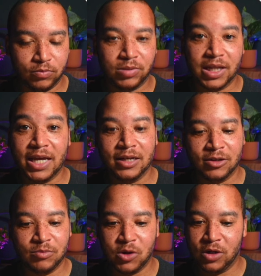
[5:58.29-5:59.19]
planned
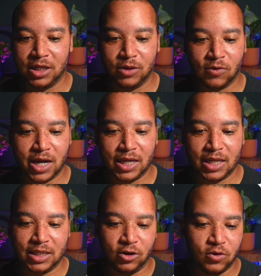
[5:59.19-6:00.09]
community
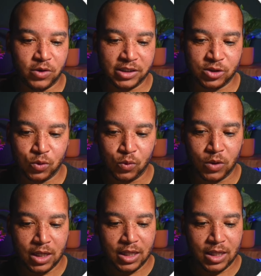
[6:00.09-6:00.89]
right they're going to